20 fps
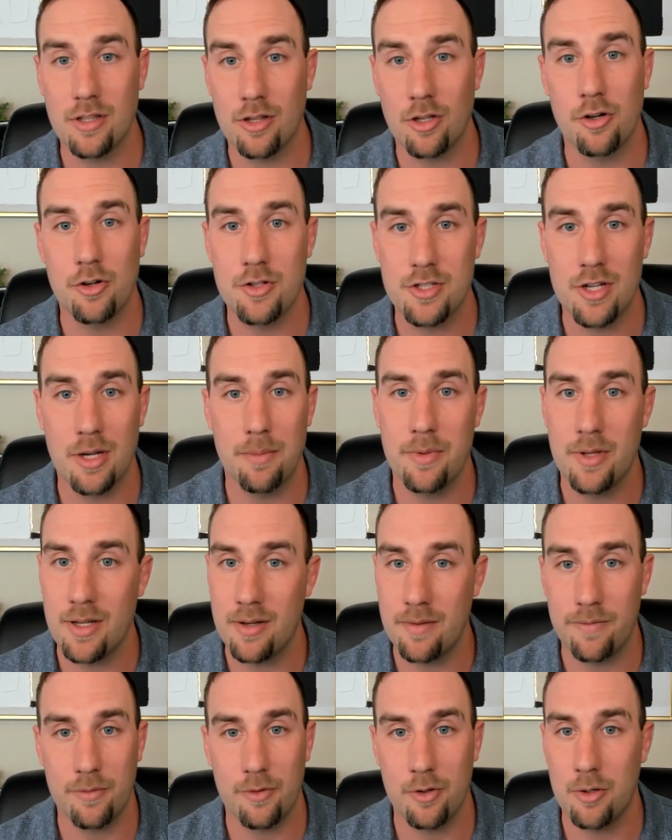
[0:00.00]
learn
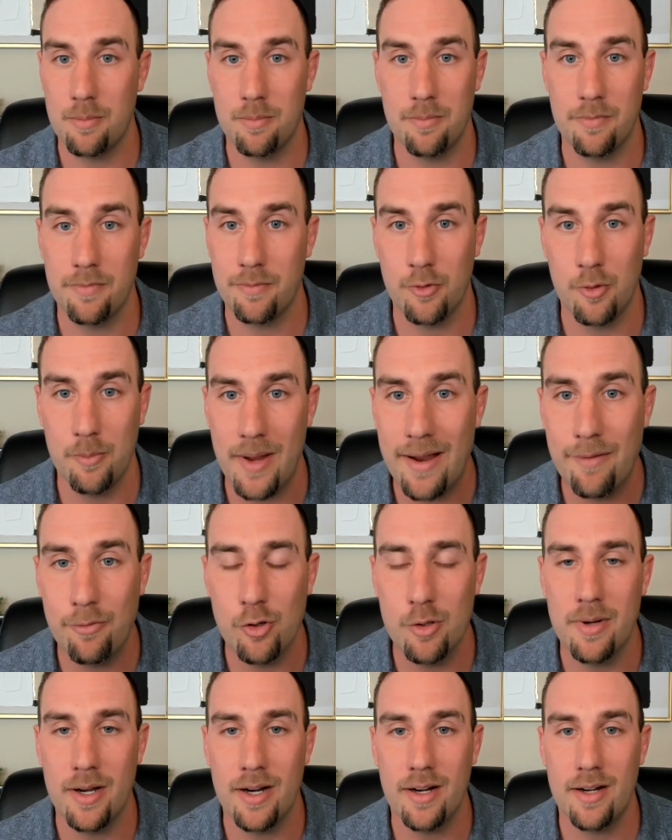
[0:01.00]
something from from
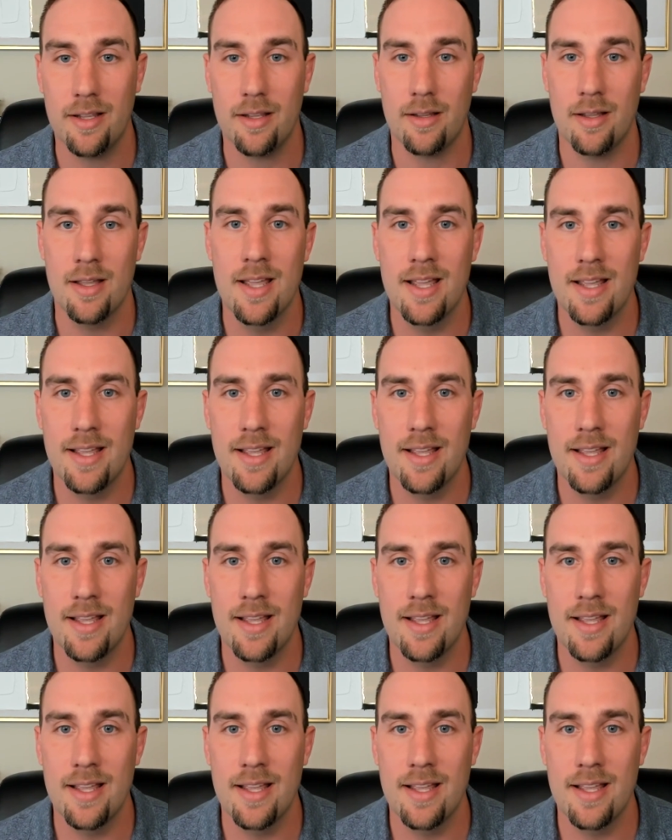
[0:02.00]
everybody